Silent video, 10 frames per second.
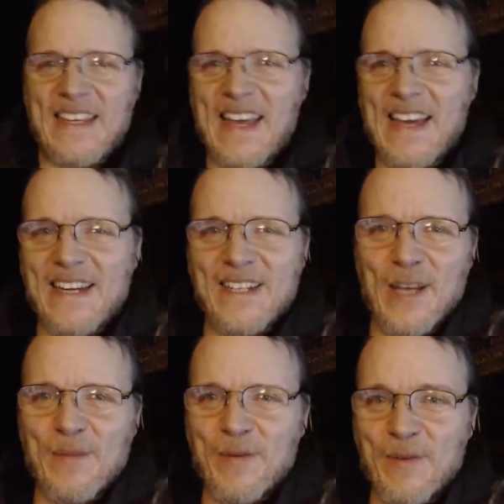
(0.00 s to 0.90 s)
Yeah, it
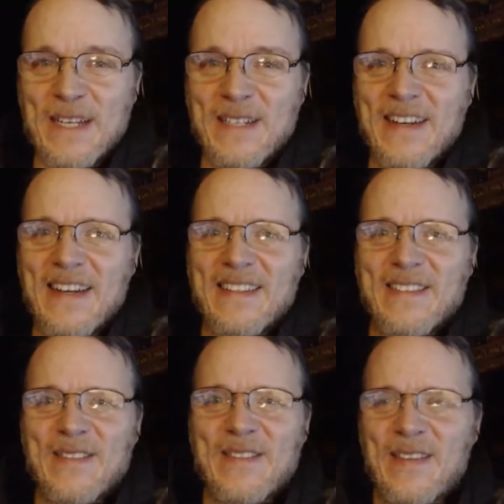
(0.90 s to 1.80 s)
is. I've been reading
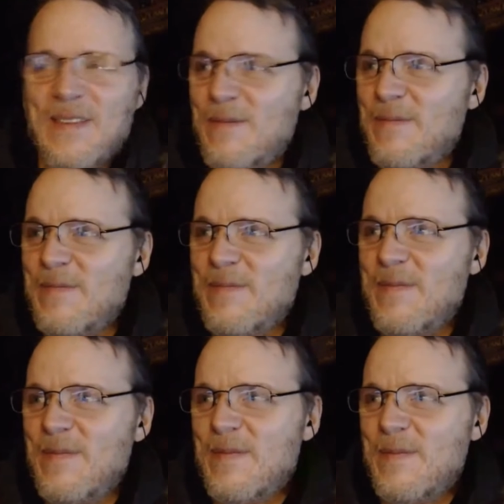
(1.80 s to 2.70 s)
a
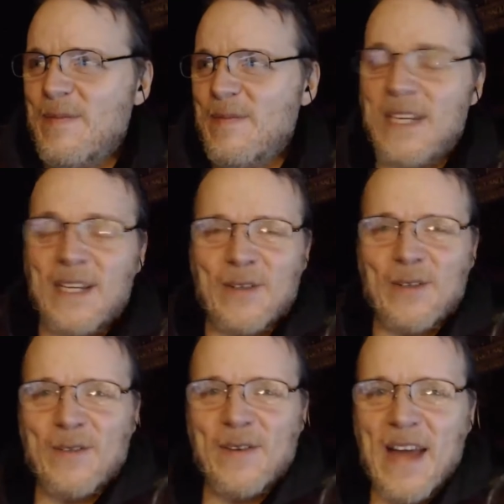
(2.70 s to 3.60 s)

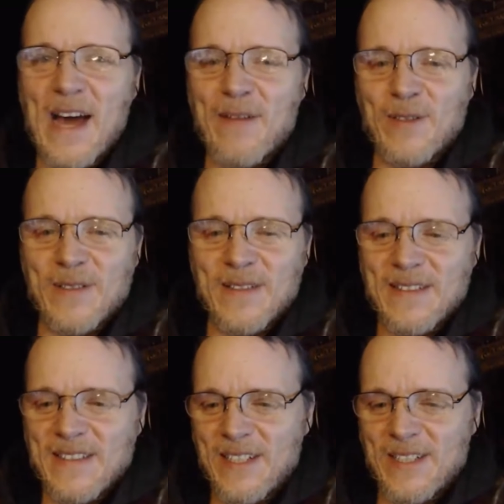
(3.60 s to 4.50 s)
particular novel
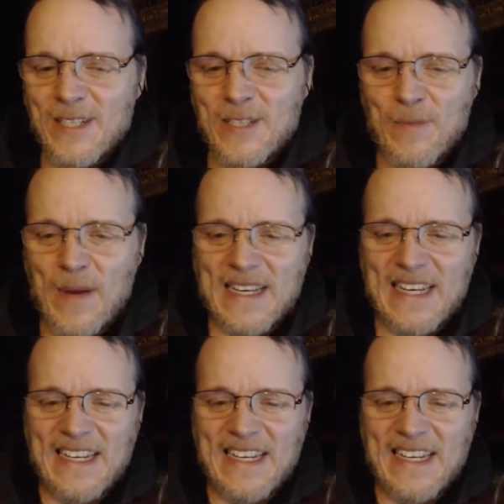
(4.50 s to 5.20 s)
suggested by...